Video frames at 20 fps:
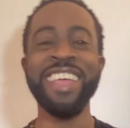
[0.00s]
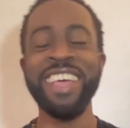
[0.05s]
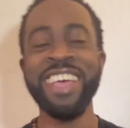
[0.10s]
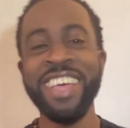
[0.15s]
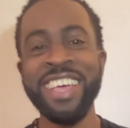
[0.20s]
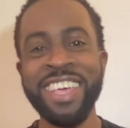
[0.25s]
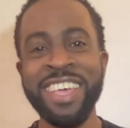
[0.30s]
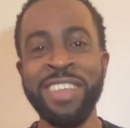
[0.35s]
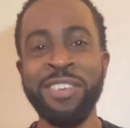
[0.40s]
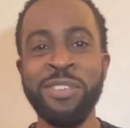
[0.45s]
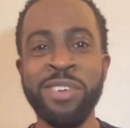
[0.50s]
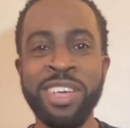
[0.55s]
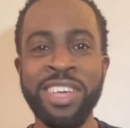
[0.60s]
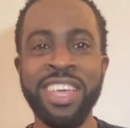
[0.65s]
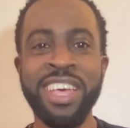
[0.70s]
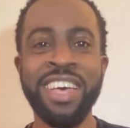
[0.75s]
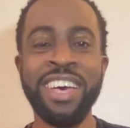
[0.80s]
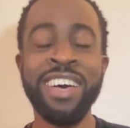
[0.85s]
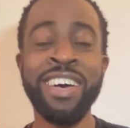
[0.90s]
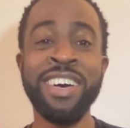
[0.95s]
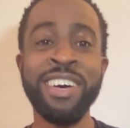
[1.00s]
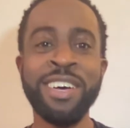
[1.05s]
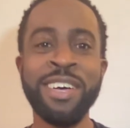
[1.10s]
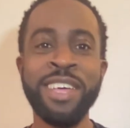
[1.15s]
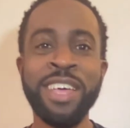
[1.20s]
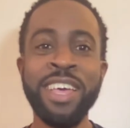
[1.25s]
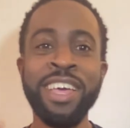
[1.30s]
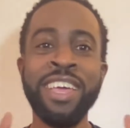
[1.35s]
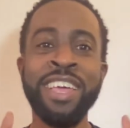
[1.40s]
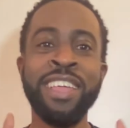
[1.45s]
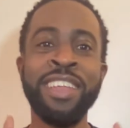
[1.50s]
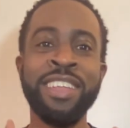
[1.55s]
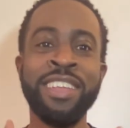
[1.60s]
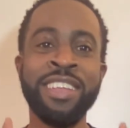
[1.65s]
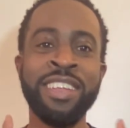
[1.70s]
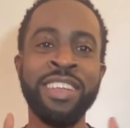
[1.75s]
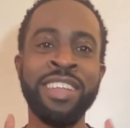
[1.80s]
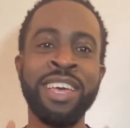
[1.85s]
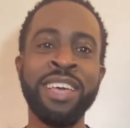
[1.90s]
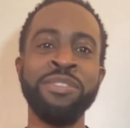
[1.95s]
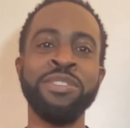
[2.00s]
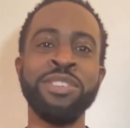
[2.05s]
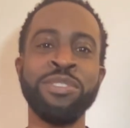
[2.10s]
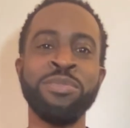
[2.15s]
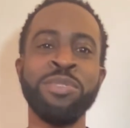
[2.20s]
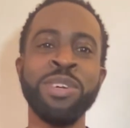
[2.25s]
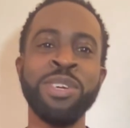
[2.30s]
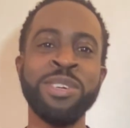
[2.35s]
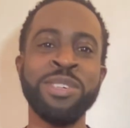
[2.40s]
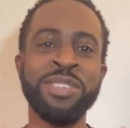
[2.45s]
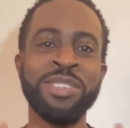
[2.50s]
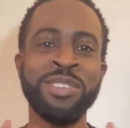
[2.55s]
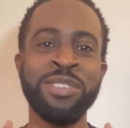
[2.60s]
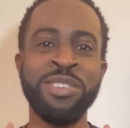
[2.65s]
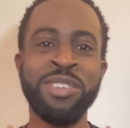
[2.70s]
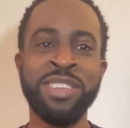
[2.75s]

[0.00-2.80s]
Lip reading: Anyway, life is real, so